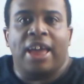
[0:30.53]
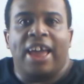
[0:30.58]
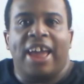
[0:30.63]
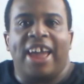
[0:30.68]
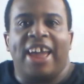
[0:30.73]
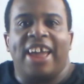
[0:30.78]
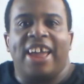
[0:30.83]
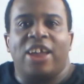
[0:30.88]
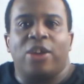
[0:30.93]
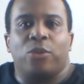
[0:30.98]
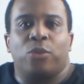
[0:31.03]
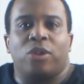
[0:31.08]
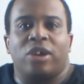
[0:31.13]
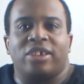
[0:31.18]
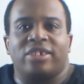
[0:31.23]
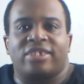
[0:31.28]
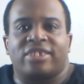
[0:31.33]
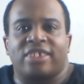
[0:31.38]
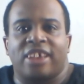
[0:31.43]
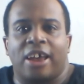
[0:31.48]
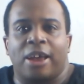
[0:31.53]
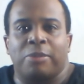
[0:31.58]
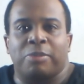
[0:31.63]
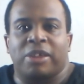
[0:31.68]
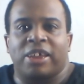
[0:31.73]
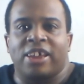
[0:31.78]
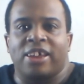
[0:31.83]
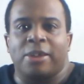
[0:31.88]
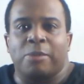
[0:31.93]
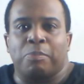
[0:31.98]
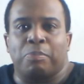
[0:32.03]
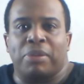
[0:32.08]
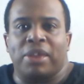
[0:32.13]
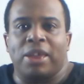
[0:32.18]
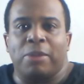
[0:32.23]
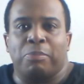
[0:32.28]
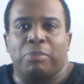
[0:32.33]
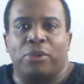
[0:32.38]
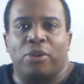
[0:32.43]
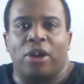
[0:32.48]
Hey, what's up, good
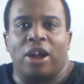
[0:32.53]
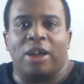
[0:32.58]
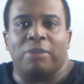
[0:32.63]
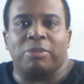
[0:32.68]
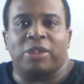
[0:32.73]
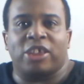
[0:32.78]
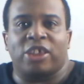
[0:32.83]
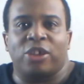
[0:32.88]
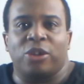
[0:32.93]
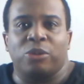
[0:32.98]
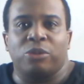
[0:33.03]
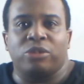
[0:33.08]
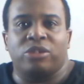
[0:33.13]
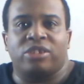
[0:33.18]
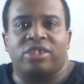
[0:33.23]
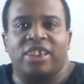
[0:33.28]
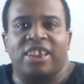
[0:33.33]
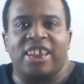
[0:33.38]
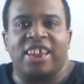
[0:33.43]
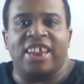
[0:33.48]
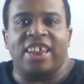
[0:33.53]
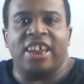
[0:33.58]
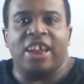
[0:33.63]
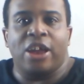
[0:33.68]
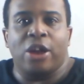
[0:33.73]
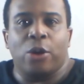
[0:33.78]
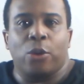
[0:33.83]
people? I'm QC.